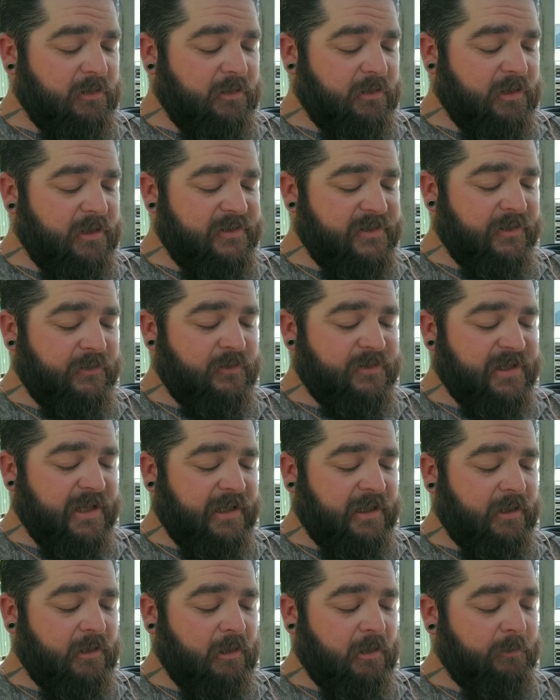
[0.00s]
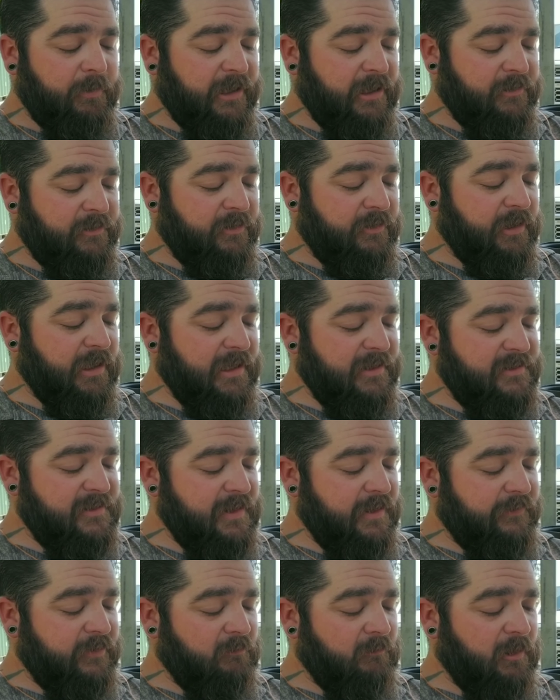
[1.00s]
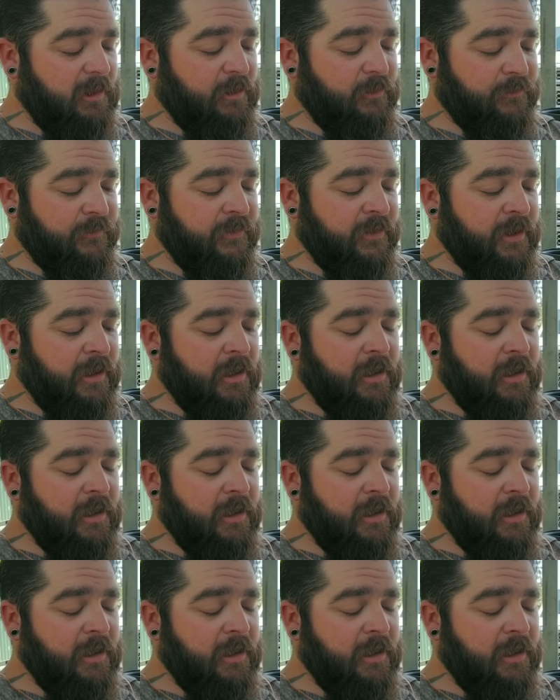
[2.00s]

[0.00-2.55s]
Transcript: is in your secondary pouch, and you got 7 rounds.